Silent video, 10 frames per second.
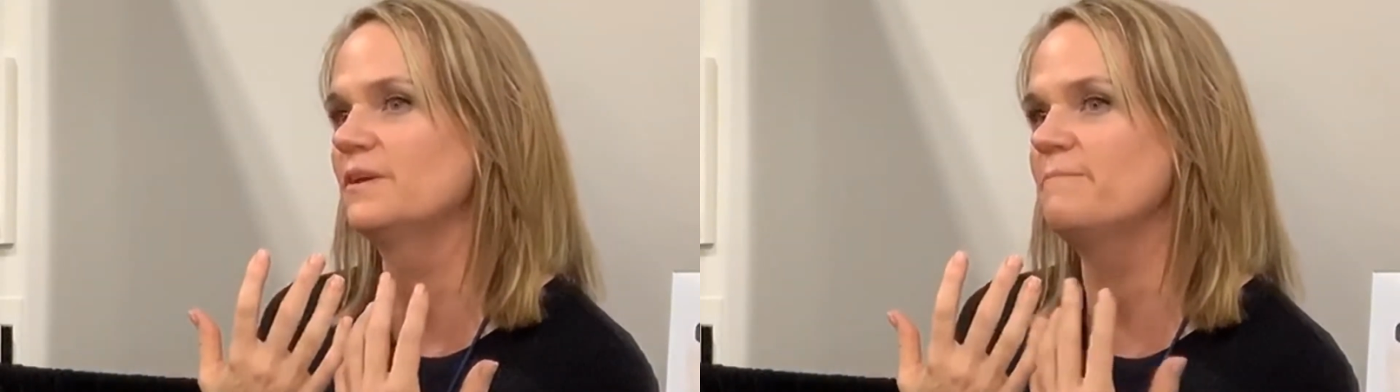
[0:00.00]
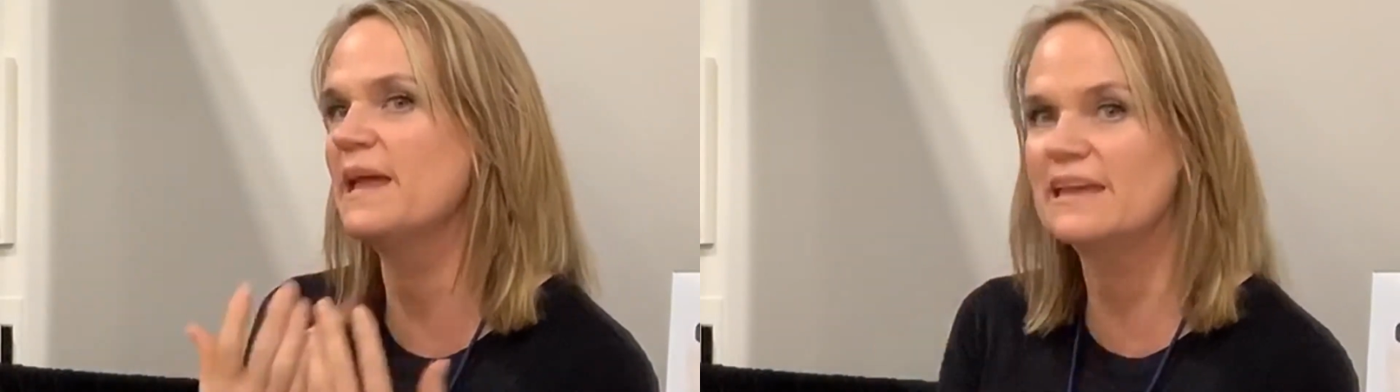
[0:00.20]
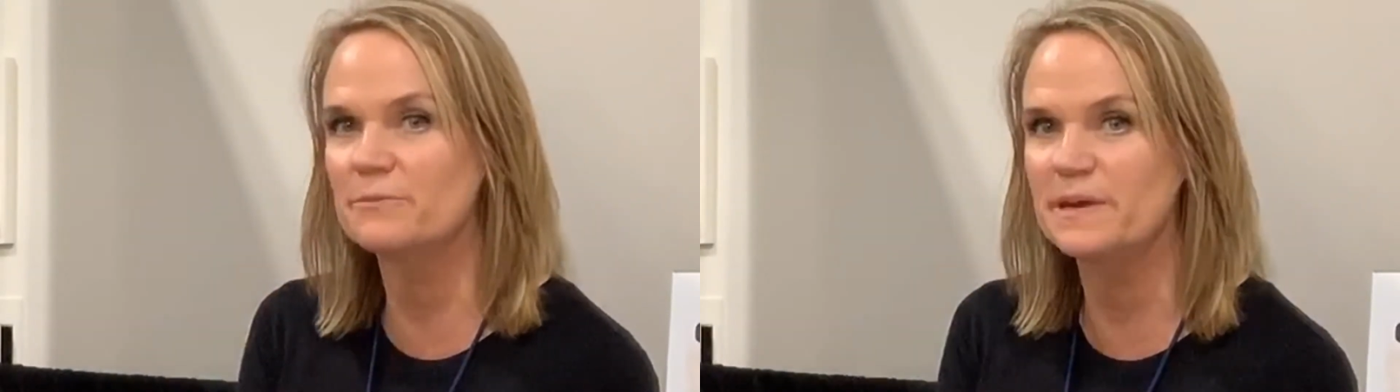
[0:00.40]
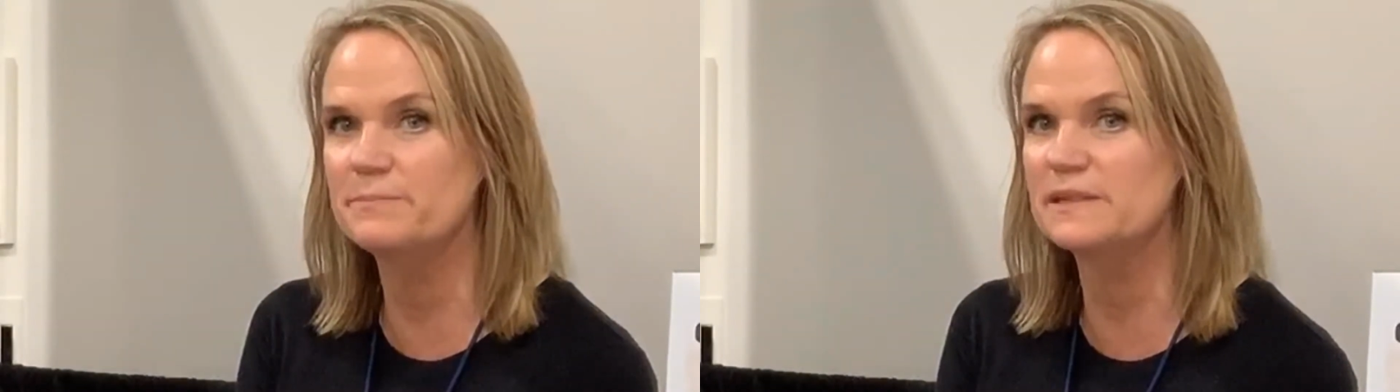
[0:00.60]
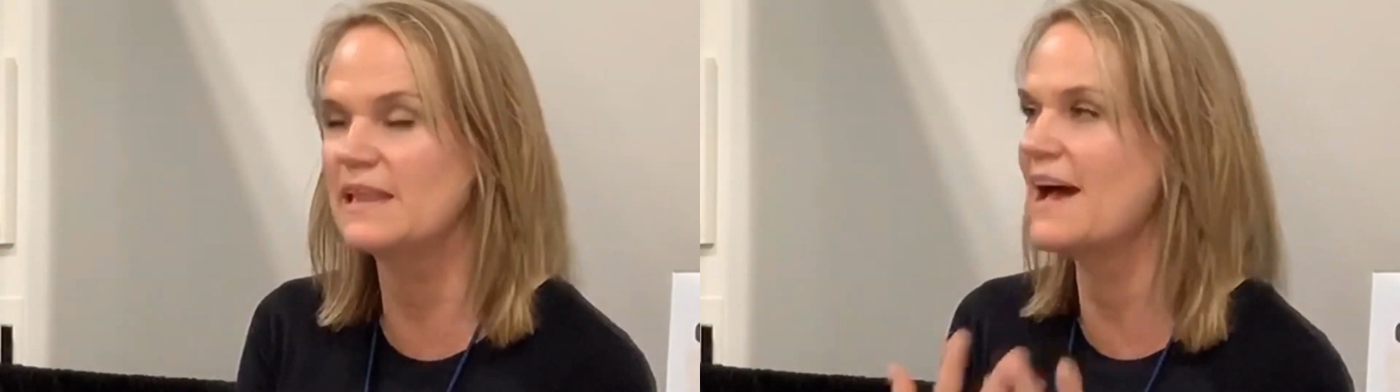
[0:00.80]
making
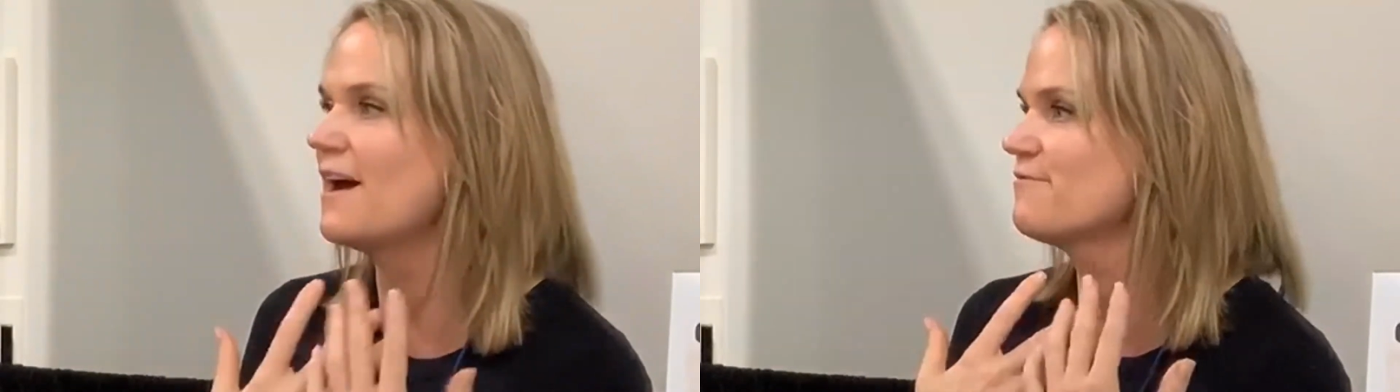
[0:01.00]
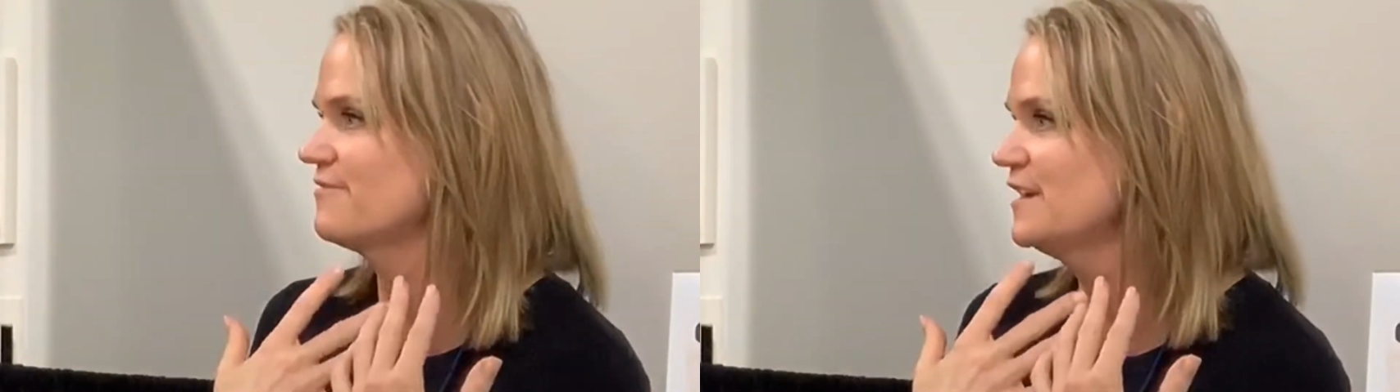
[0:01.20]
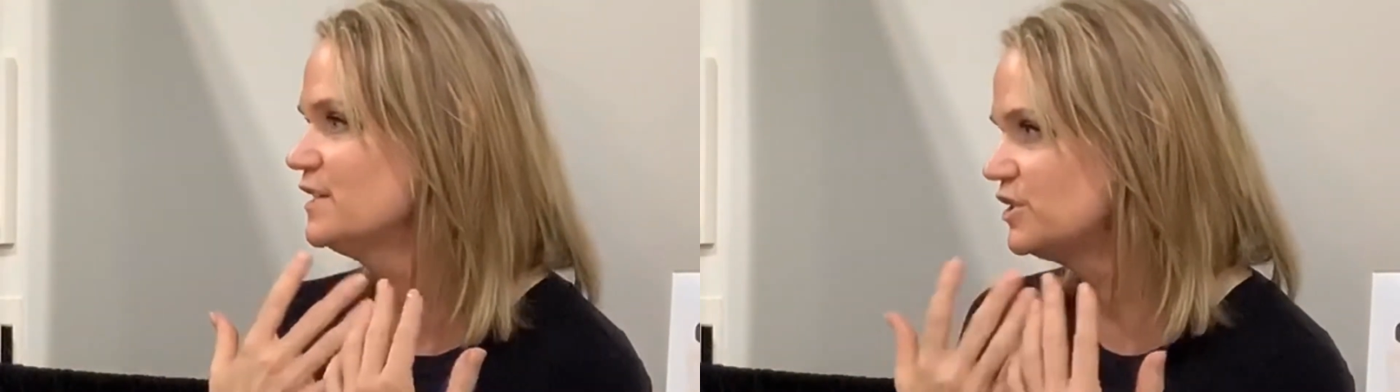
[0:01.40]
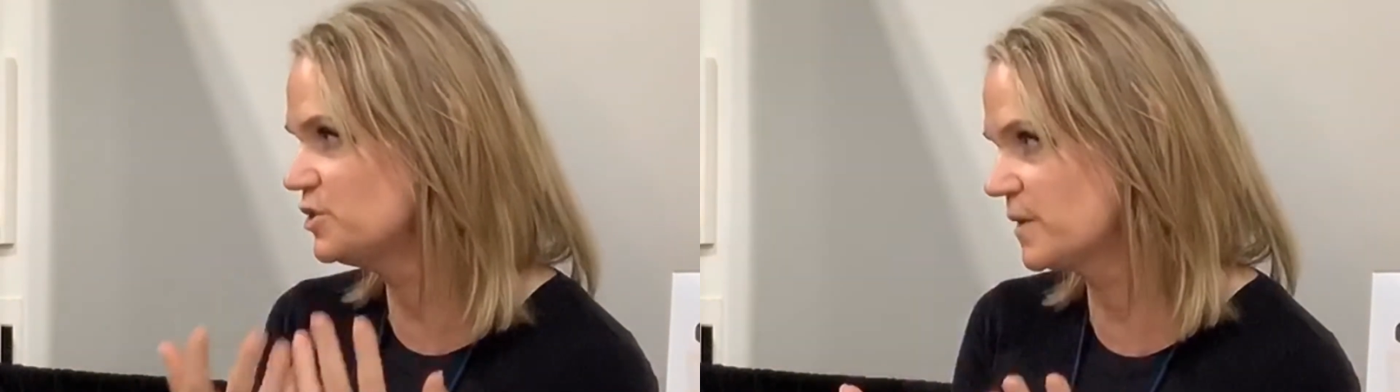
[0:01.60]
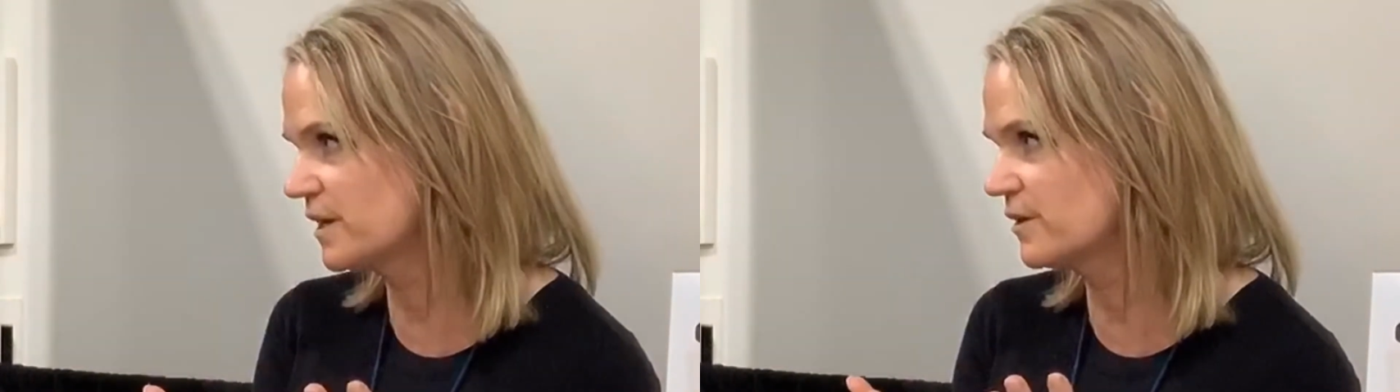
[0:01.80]
people laugh, to
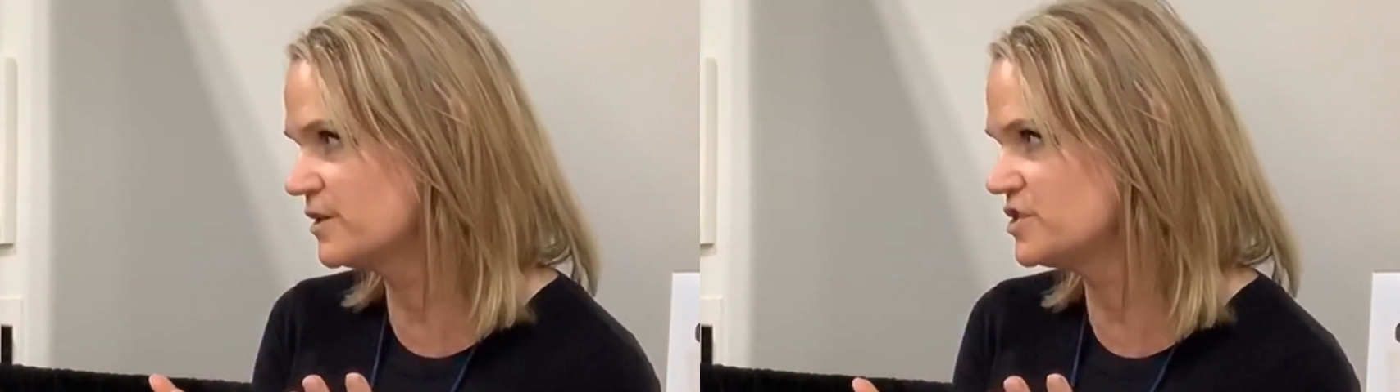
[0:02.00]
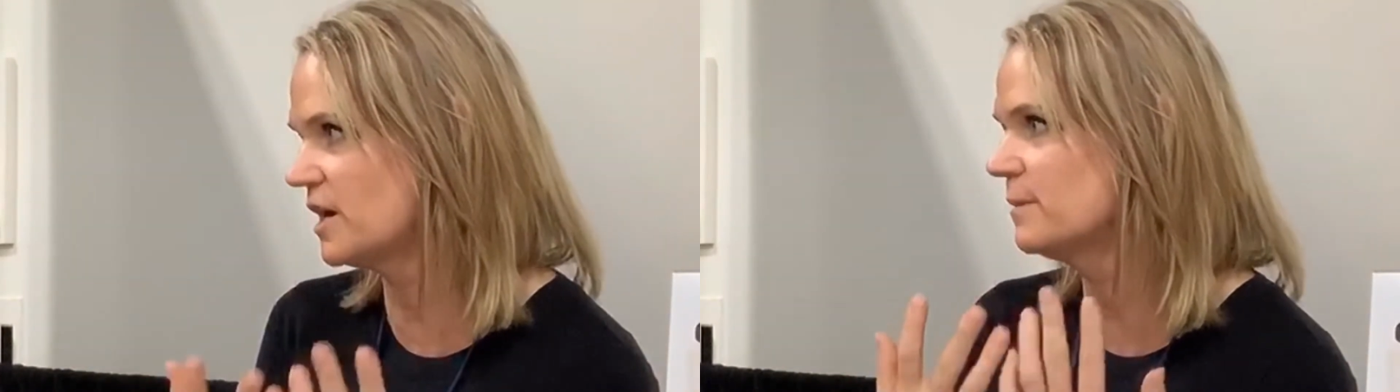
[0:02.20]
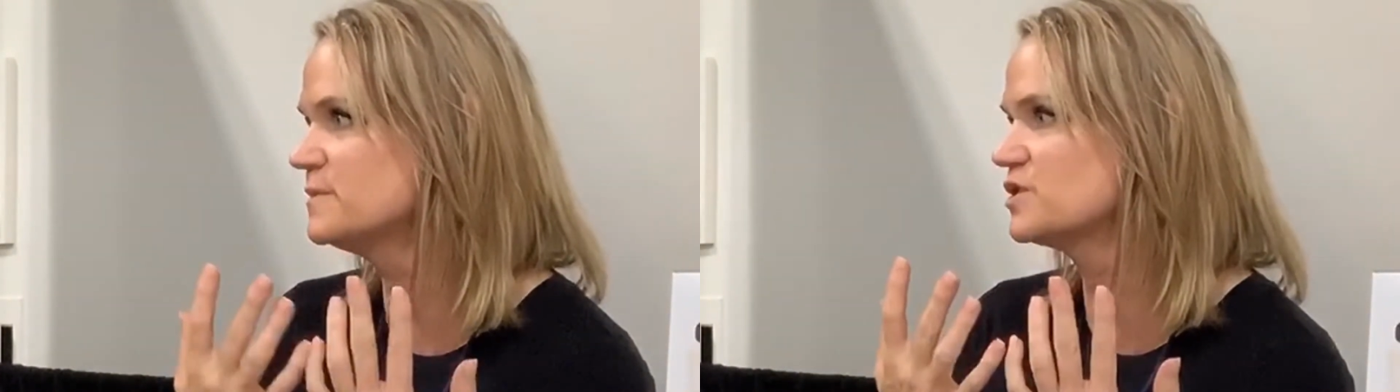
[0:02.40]
doing a good job.